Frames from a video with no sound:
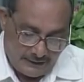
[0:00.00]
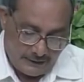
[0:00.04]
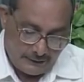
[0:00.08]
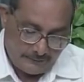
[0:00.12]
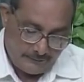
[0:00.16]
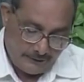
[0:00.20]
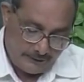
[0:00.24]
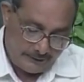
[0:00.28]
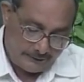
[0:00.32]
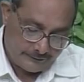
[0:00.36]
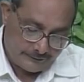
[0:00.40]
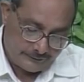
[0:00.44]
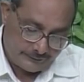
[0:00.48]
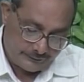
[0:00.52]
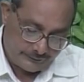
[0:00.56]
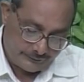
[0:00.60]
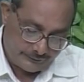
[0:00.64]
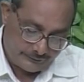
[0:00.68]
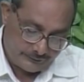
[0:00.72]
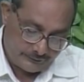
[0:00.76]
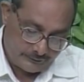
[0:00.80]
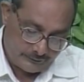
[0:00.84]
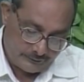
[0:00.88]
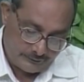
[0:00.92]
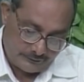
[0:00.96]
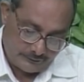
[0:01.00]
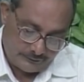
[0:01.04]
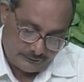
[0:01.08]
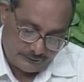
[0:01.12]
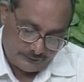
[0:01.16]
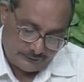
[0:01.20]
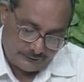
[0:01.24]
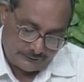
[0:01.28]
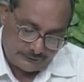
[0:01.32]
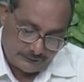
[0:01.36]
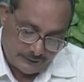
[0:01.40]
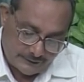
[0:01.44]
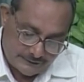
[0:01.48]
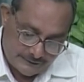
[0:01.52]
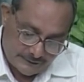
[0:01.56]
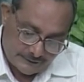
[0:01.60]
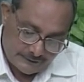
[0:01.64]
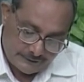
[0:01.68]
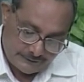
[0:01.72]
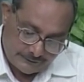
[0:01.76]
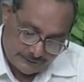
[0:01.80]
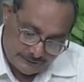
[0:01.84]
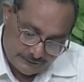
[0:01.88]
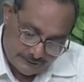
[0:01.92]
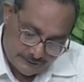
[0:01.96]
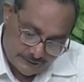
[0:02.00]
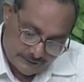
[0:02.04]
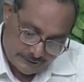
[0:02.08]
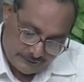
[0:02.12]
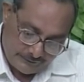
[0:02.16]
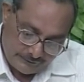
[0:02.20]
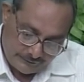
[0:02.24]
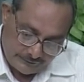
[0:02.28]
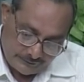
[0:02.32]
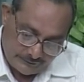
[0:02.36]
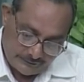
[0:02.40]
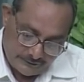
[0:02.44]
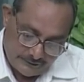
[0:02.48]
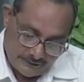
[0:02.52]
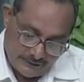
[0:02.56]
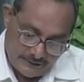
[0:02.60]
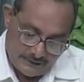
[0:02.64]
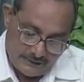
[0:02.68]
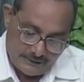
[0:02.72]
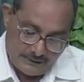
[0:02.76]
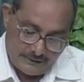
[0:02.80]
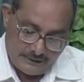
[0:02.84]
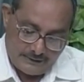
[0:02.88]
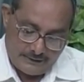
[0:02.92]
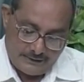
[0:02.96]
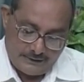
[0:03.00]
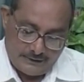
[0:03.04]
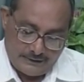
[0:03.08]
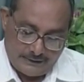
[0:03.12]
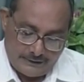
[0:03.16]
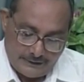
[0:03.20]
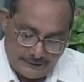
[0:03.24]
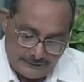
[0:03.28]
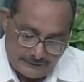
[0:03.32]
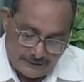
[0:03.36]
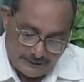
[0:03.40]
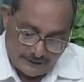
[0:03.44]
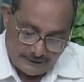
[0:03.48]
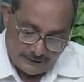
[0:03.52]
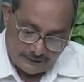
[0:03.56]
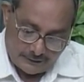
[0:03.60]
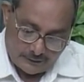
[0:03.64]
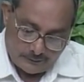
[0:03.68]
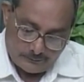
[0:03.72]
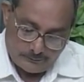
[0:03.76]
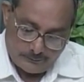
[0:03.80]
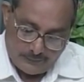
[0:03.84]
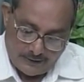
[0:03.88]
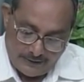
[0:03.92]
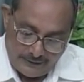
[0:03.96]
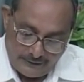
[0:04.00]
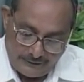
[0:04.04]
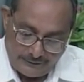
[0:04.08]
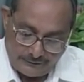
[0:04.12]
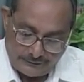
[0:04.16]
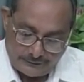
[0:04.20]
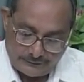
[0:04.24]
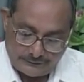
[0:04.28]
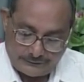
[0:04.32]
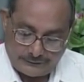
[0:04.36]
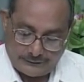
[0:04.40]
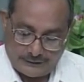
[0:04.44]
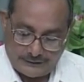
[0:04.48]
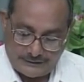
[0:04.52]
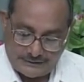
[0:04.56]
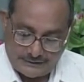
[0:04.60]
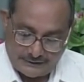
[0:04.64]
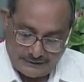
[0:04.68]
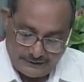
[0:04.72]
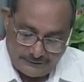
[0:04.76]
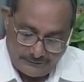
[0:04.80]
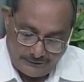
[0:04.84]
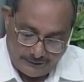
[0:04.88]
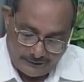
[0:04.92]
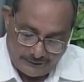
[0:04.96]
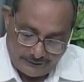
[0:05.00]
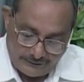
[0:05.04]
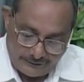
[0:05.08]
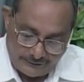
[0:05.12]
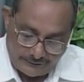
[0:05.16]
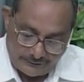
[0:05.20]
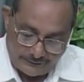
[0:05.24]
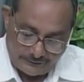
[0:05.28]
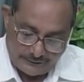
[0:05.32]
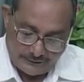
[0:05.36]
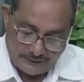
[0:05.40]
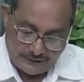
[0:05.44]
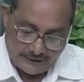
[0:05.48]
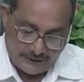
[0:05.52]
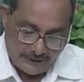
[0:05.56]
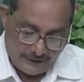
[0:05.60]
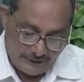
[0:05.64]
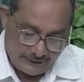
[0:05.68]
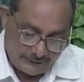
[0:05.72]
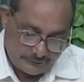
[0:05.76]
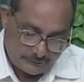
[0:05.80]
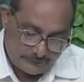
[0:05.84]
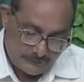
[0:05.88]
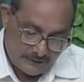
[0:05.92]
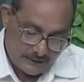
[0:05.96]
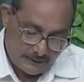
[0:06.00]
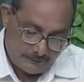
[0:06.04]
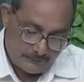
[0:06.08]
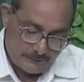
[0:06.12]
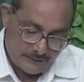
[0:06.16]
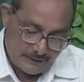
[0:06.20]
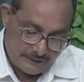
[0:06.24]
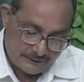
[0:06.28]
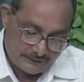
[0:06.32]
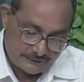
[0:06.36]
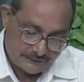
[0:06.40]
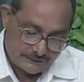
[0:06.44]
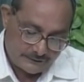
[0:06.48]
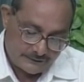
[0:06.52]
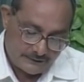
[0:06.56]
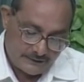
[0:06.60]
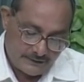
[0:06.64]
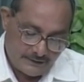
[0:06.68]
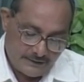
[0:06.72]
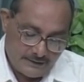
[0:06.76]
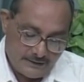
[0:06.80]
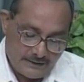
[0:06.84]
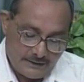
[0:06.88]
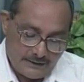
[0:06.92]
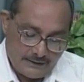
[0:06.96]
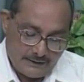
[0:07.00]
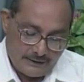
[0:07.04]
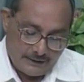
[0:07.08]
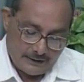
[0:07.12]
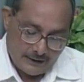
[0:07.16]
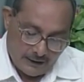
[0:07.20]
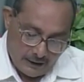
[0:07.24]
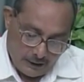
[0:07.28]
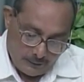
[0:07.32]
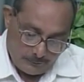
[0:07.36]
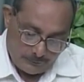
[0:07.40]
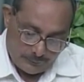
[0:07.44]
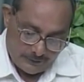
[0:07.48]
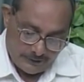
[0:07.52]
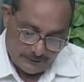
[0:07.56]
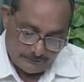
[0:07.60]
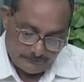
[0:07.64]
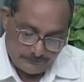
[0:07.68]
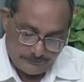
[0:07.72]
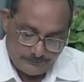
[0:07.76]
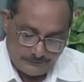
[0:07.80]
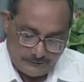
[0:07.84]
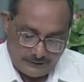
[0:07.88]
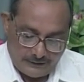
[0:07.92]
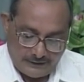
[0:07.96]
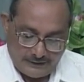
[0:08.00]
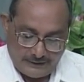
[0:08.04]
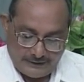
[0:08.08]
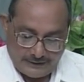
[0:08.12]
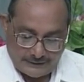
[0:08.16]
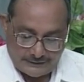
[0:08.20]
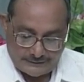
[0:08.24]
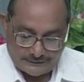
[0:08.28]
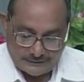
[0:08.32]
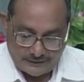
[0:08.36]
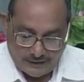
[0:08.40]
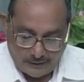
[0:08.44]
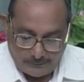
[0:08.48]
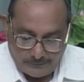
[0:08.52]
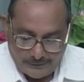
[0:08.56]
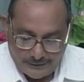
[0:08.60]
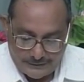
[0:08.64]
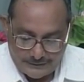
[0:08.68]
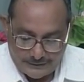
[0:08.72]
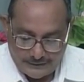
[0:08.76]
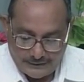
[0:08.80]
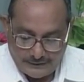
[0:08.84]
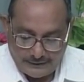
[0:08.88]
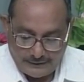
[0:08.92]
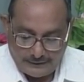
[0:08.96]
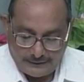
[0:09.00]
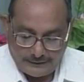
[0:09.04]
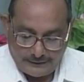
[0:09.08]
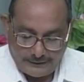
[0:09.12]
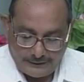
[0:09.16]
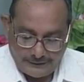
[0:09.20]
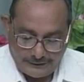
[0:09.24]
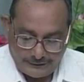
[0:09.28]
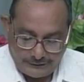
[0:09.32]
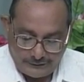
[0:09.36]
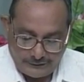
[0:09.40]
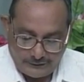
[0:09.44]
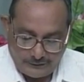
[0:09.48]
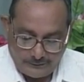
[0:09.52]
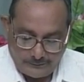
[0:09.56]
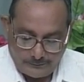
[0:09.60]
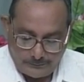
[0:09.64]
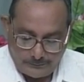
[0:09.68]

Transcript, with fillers: invents such incidents he then combines such events as may best help him in establishing his